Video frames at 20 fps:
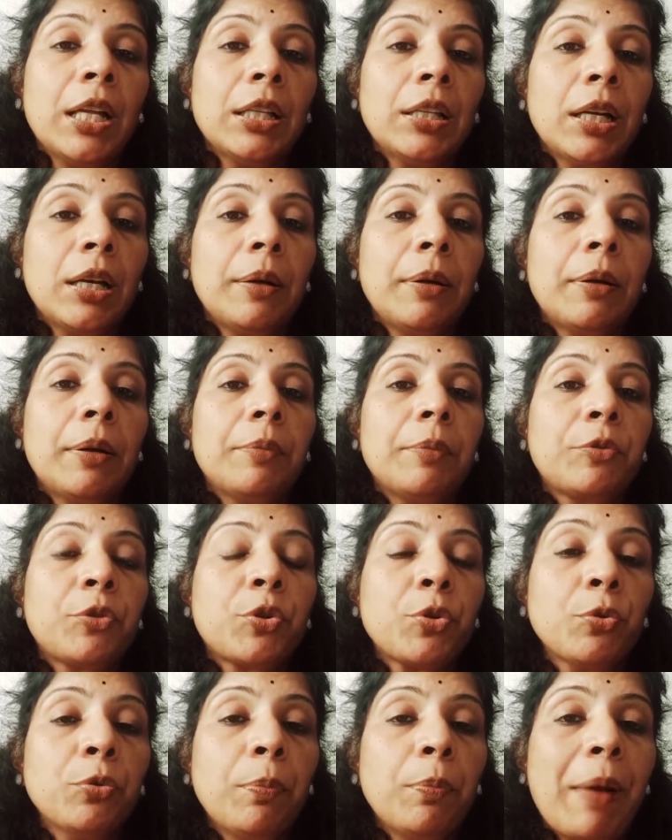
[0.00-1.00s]
um,
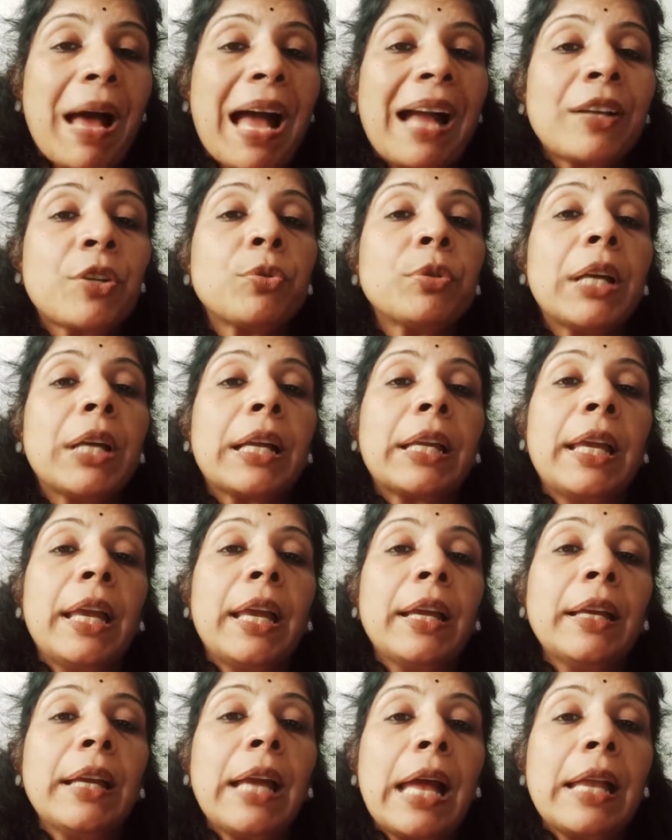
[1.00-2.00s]
to back to the
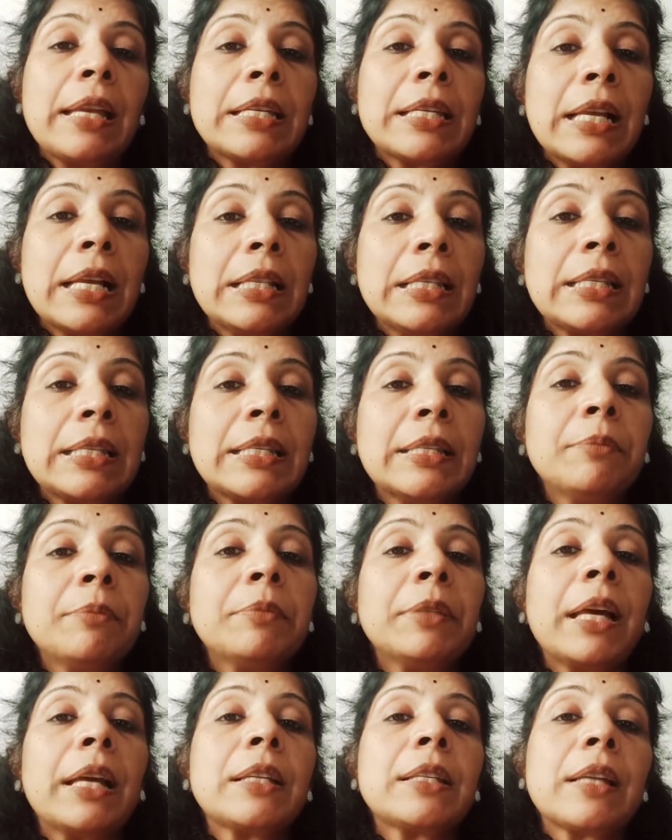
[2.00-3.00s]
king and tells
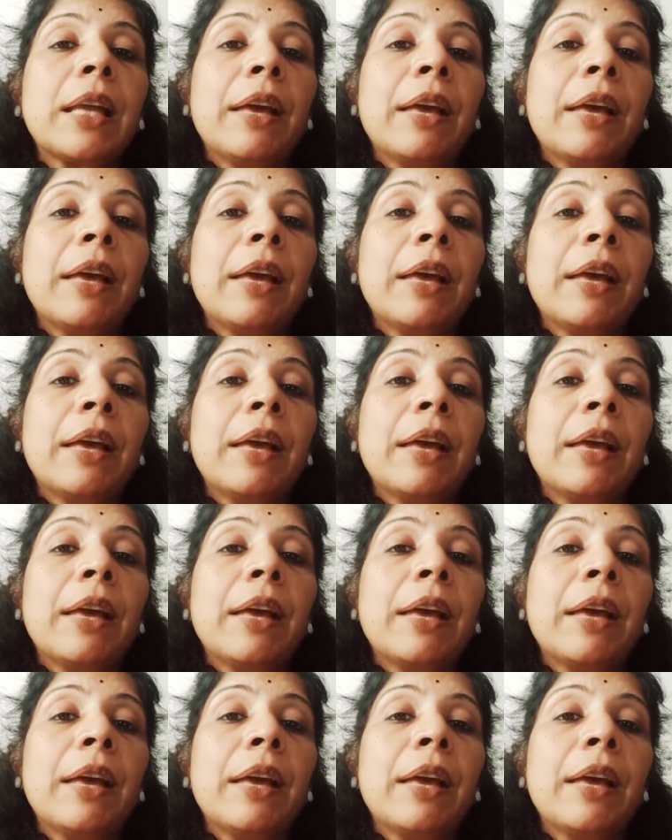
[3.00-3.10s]
him that